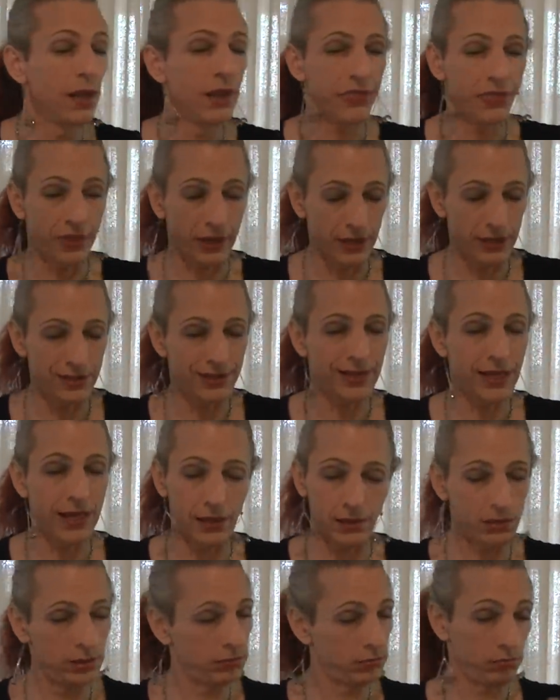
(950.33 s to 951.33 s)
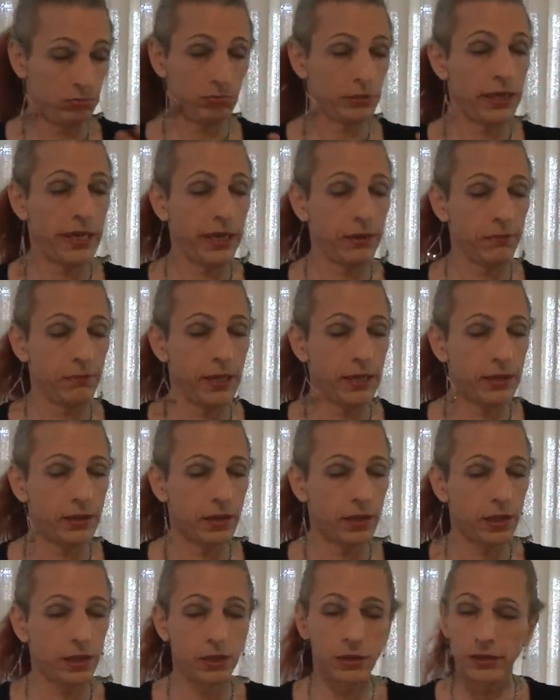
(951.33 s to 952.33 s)
things that can't make
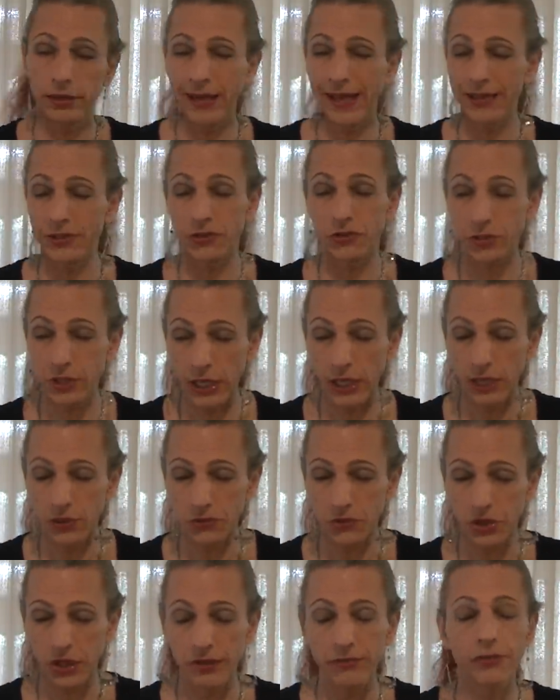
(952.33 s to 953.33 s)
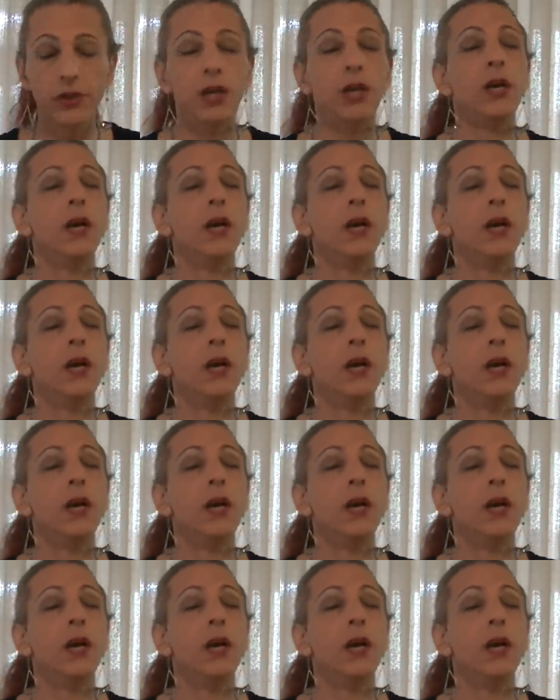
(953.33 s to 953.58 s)
uh, heads or tails of.